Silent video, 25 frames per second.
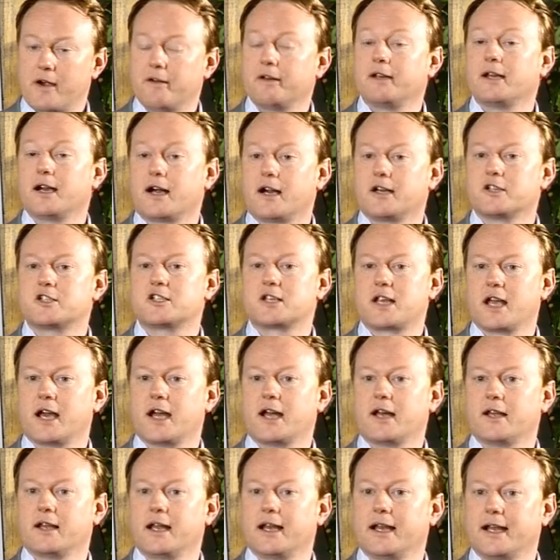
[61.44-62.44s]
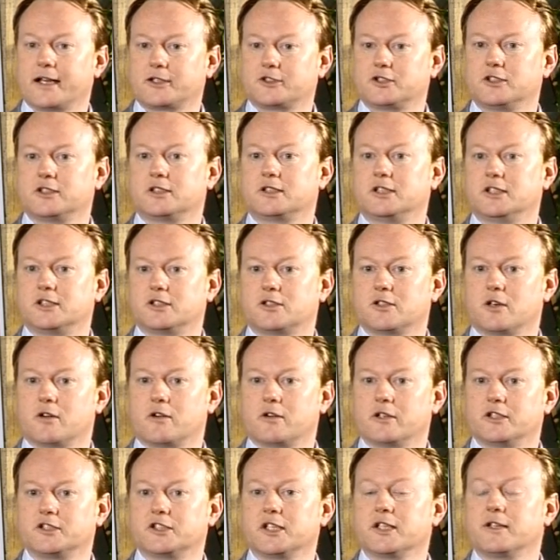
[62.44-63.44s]
very large scale electricity
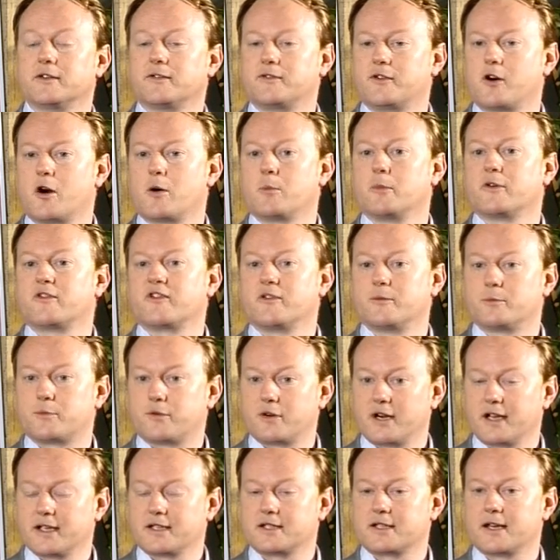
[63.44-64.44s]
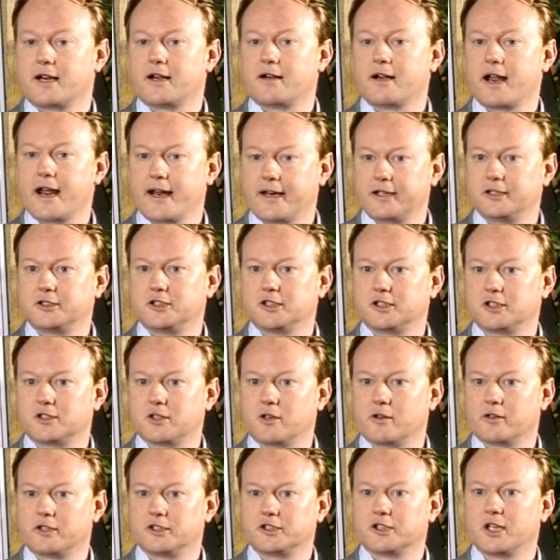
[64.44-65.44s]
storage in the form of compressed air energy
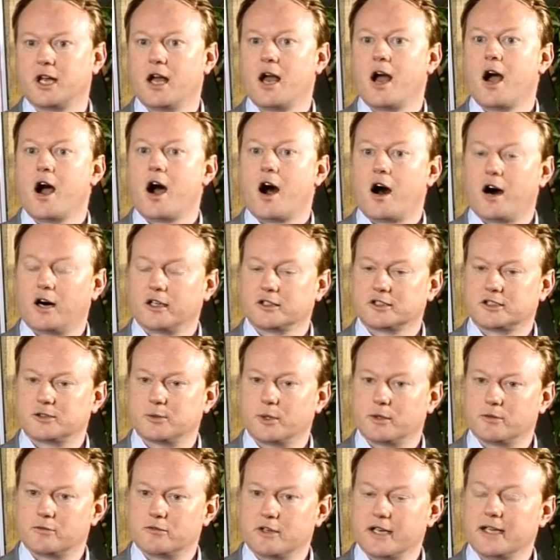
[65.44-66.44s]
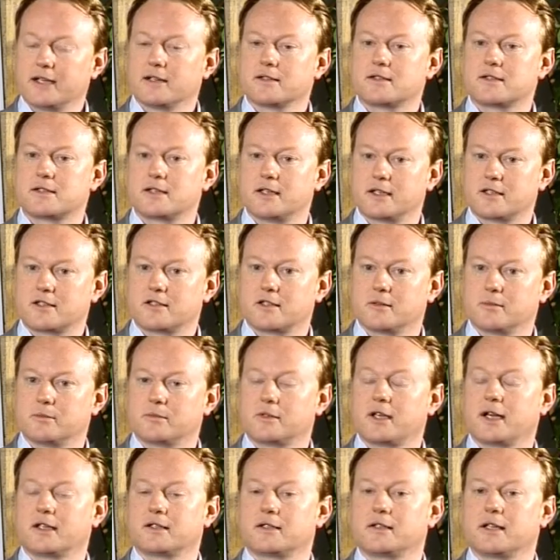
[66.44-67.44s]
storage onto a real
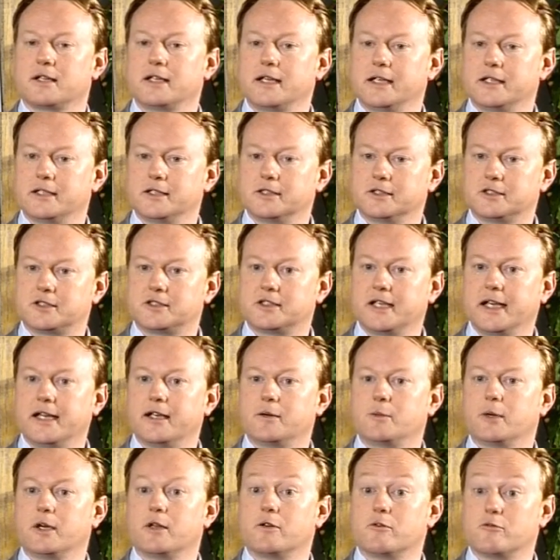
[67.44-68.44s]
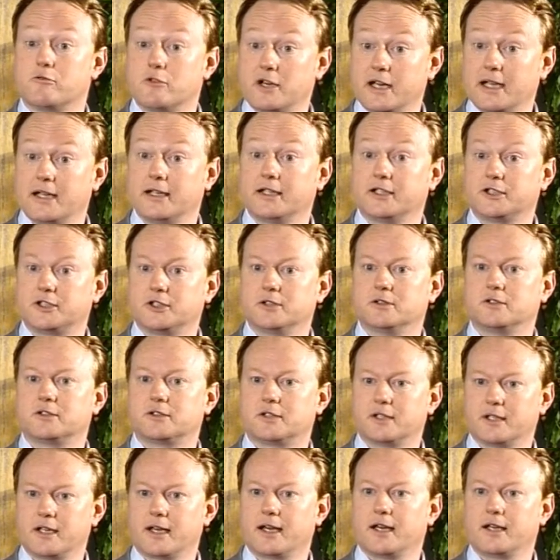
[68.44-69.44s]
system that is dealing with real
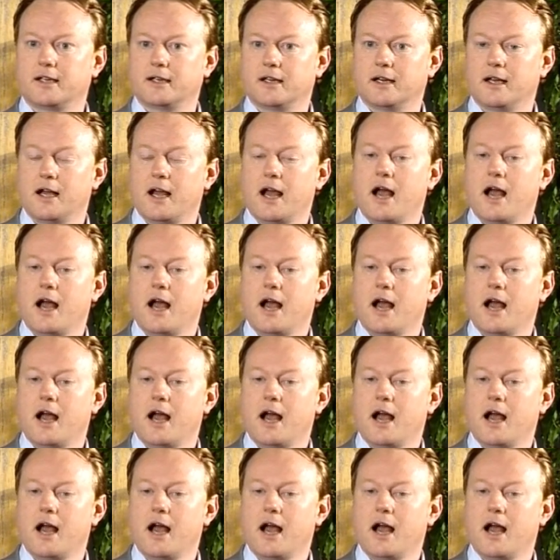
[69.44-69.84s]
issues today.